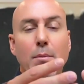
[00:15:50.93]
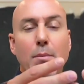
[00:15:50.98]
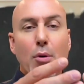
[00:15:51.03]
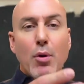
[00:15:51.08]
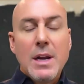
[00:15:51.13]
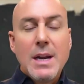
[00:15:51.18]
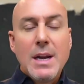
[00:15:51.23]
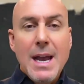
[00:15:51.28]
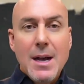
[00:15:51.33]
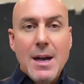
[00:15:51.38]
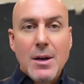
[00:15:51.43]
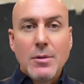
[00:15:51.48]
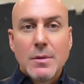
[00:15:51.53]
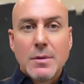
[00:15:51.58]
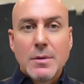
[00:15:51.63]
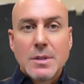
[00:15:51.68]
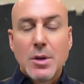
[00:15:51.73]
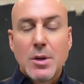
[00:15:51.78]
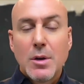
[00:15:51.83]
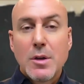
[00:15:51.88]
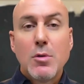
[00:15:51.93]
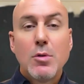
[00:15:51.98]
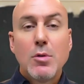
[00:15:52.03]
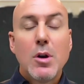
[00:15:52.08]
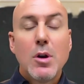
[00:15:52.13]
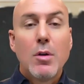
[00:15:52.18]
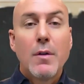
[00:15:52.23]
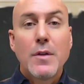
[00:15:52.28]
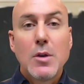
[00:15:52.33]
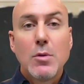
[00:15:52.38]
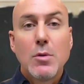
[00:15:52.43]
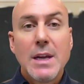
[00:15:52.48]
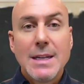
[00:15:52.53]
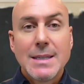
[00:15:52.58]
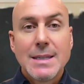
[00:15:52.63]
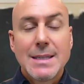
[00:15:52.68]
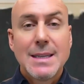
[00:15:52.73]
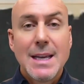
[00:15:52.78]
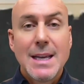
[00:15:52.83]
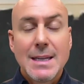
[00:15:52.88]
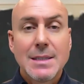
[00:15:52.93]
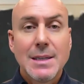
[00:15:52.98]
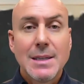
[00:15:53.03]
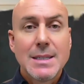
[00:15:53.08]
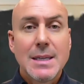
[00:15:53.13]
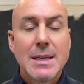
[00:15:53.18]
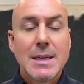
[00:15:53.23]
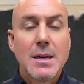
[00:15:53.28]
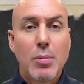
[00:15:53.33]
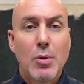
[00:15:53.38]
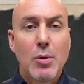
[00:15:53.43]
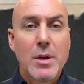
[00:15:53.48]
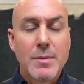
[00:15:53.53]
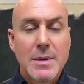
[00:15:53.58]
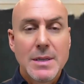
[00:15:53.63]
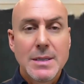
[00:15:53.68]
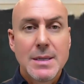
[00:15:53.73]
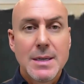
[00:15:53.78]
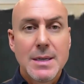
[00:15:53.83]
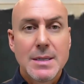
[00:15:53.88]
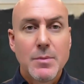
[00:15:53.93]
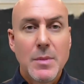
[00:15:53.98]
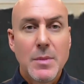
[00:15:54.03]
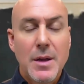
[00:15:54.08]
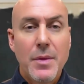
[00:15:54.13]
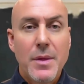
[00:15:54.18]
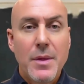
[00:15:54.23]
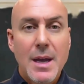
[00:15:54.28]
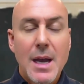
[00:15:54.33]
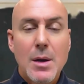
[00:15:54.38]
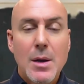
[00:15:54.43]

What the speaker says: print out, so you know if you need 6 listing appointments this month,